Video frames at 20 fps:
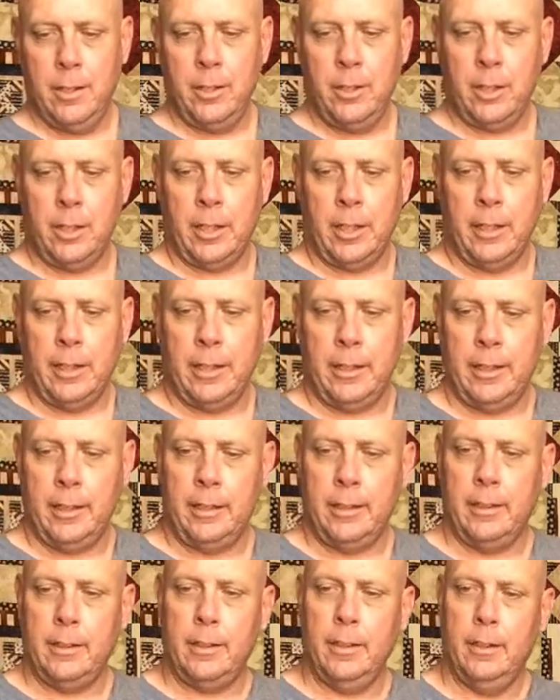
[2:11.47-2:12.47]
You're going to
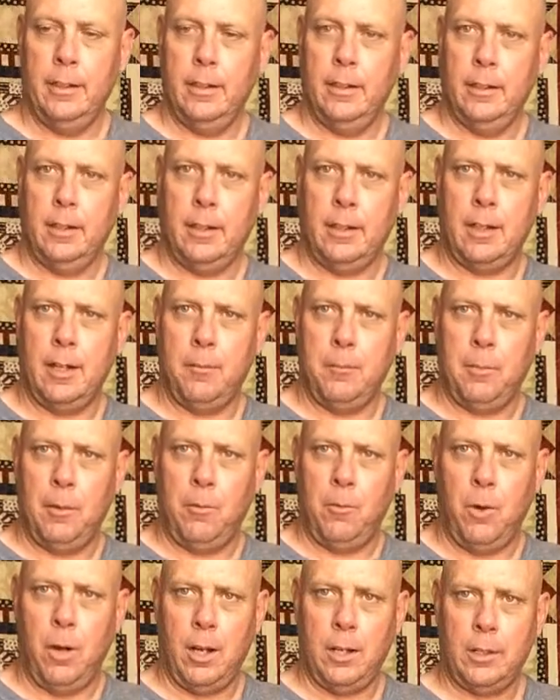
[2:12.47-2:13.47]
need a cup
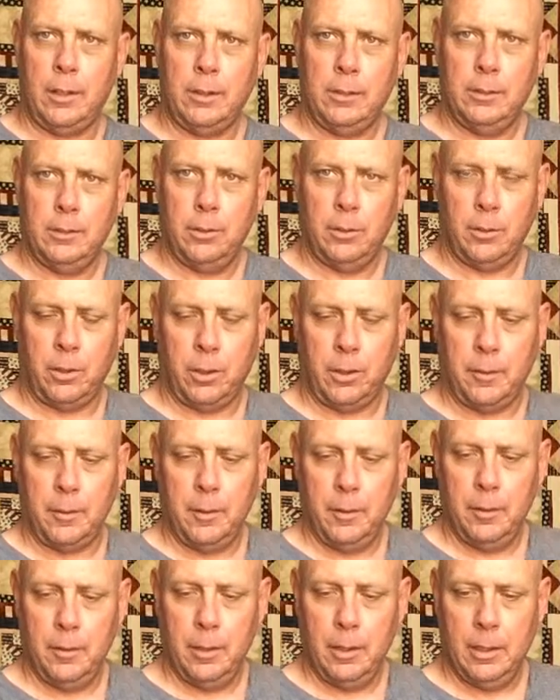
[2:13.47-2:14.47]
of water,
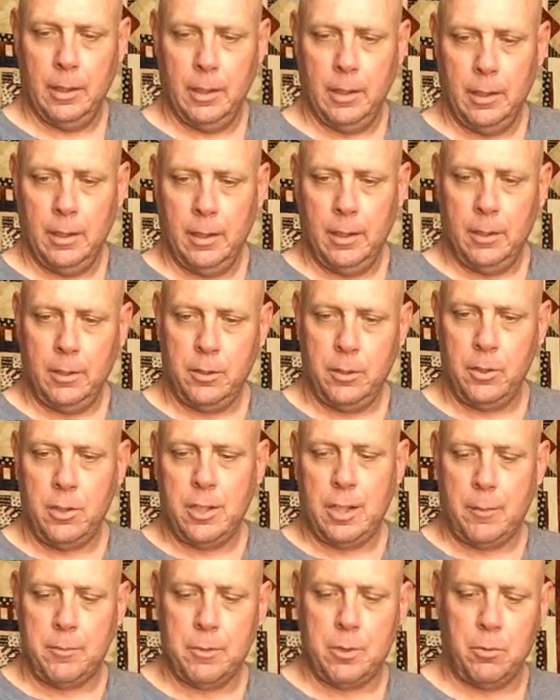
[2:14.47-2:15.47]
or
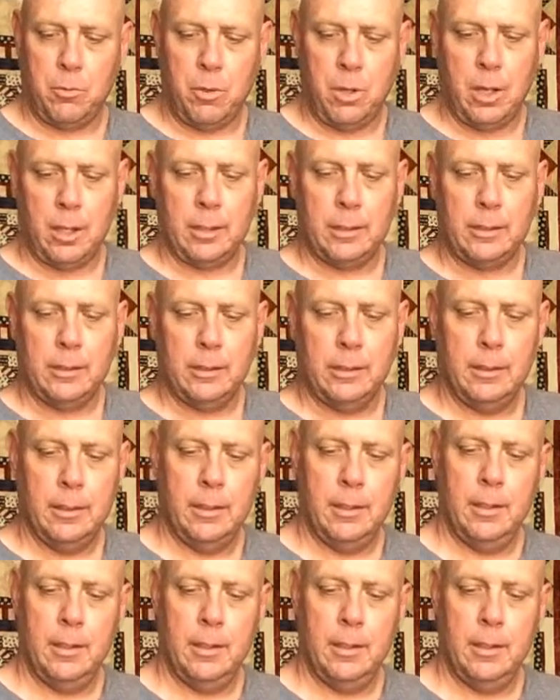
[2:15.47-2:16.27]
2 cups of water.